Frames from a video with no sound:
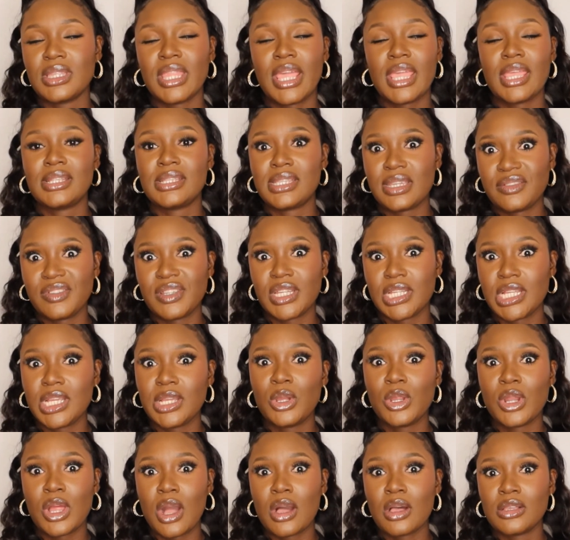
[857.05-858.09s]
They definitely
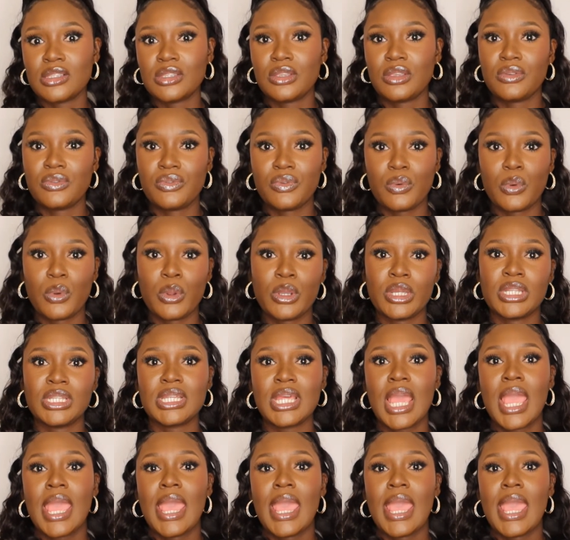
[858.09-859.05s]
gonna ask you for it,